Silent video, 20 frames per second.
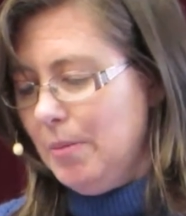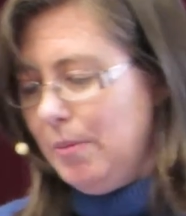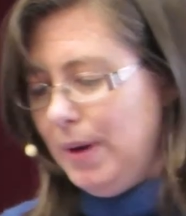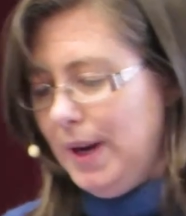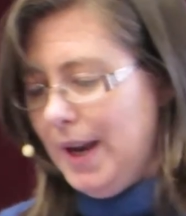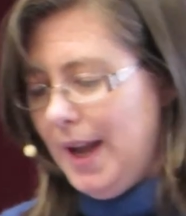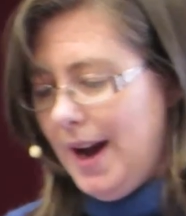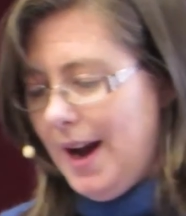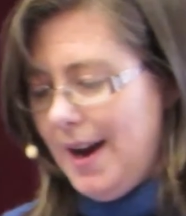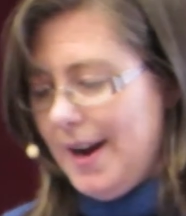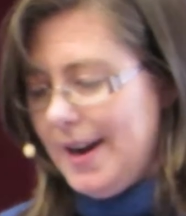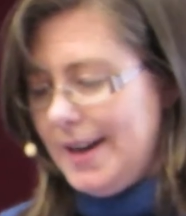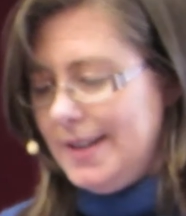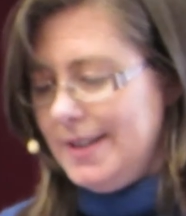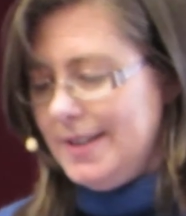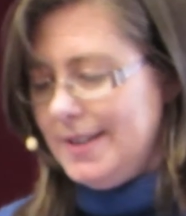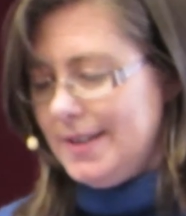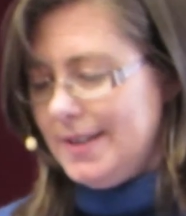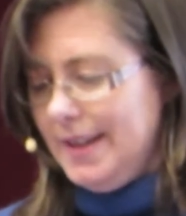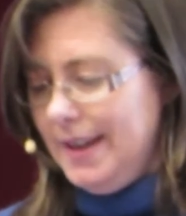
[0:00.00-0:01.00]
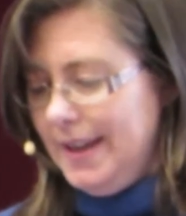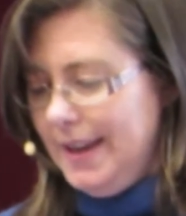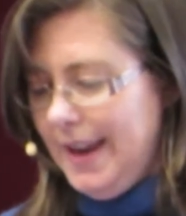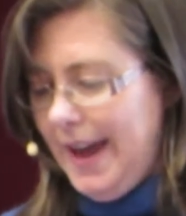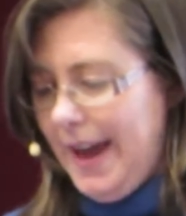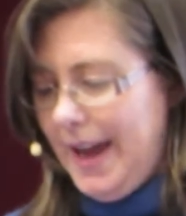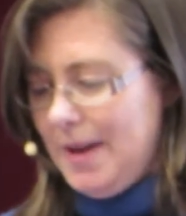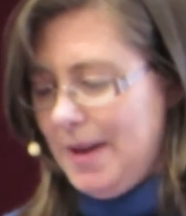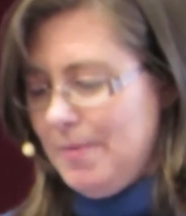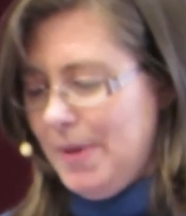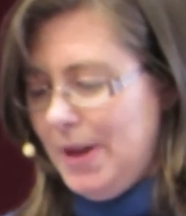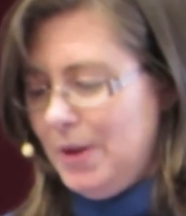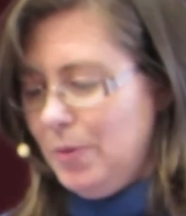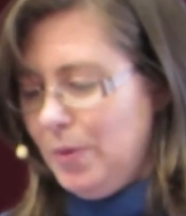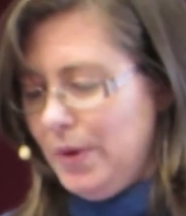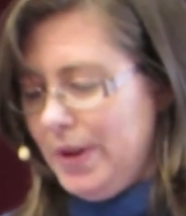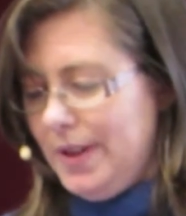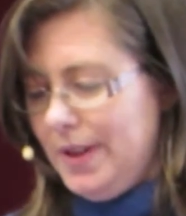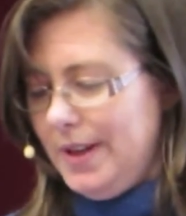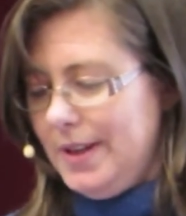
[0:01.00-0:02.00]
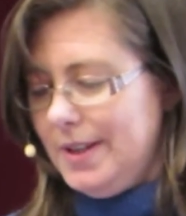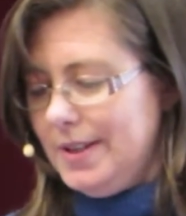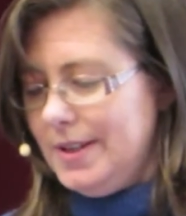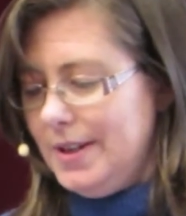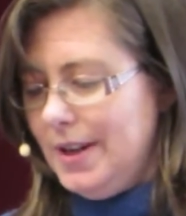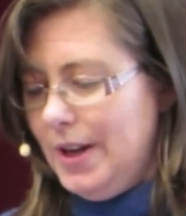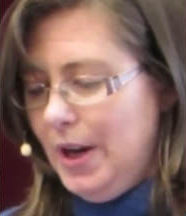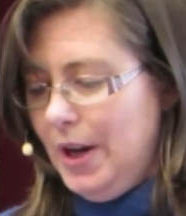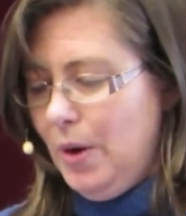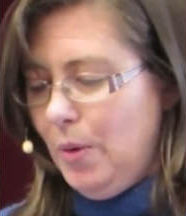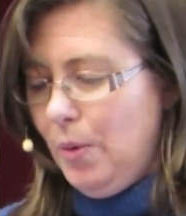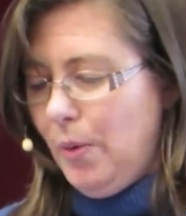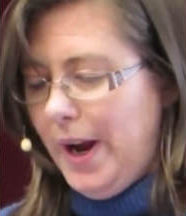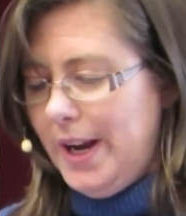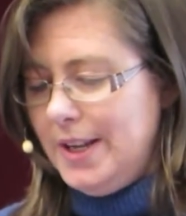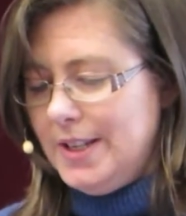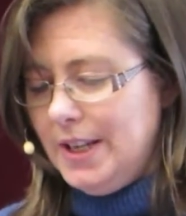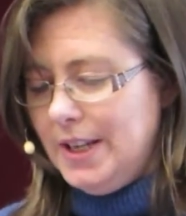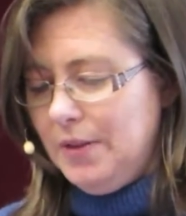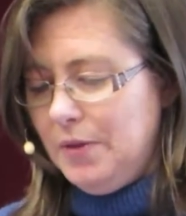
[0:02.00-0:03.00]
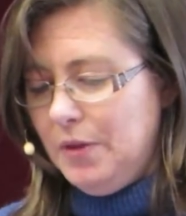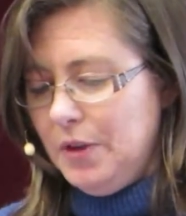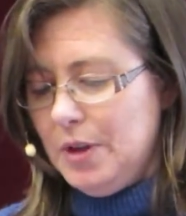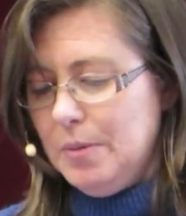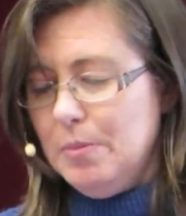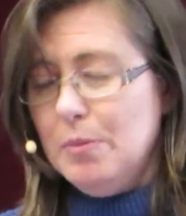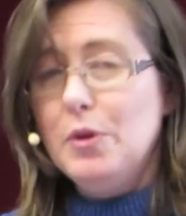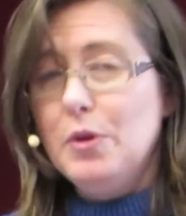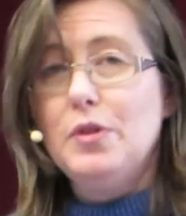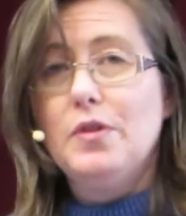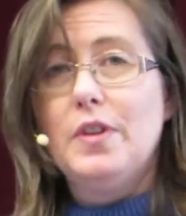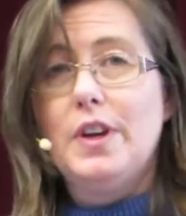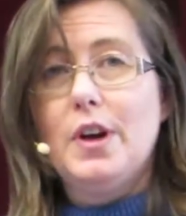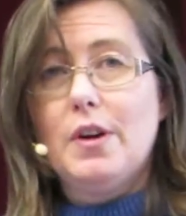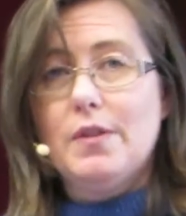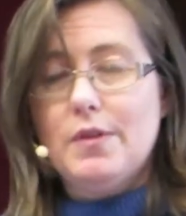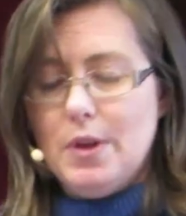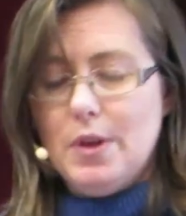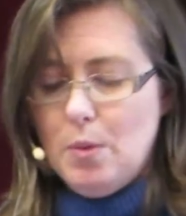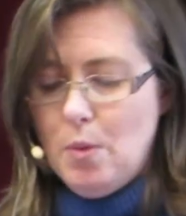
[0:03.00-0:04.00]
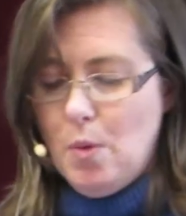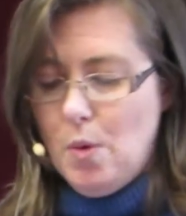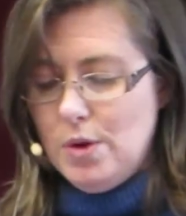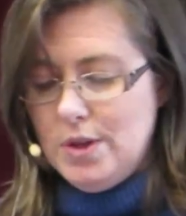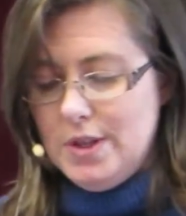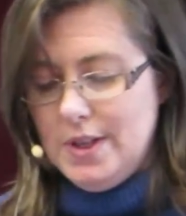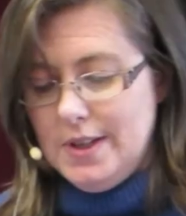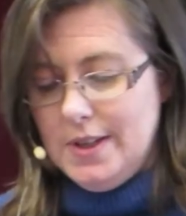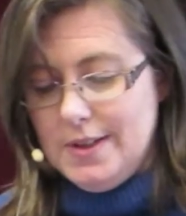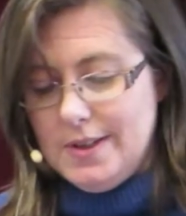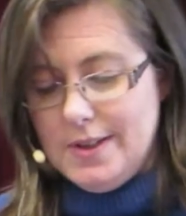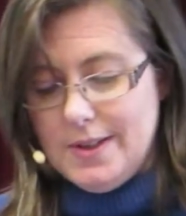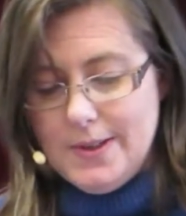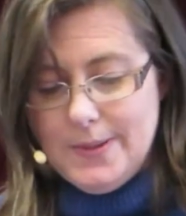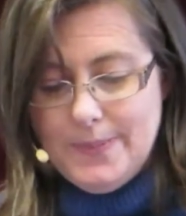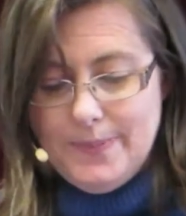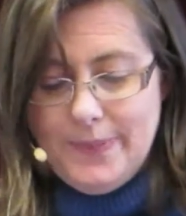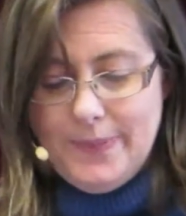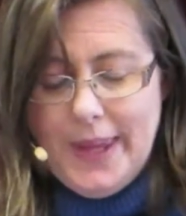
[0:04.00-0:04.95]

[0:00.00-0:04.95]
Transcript: blind, lame, and withered, waiting for the moving of the waters.